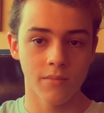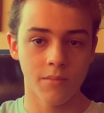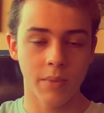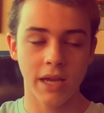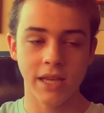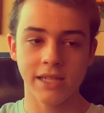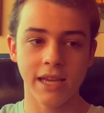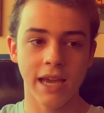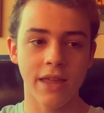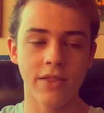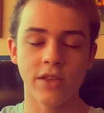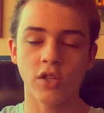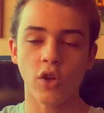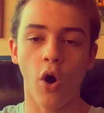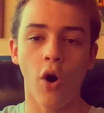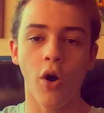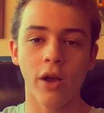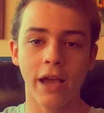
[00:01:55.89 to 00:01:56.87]
Because again, this
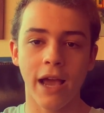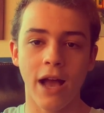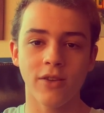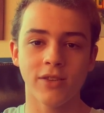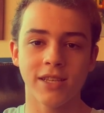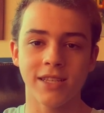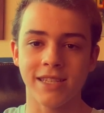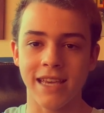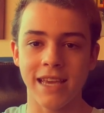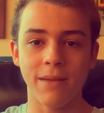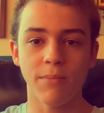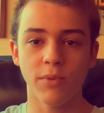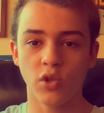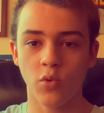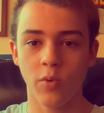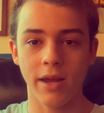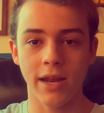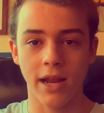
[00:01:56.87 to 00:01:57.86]
all counts as
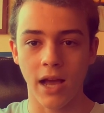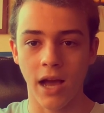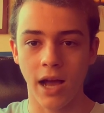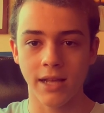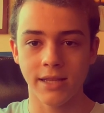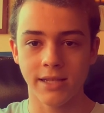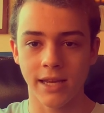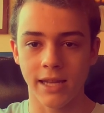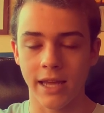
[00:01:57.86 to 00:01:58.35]
in-between content,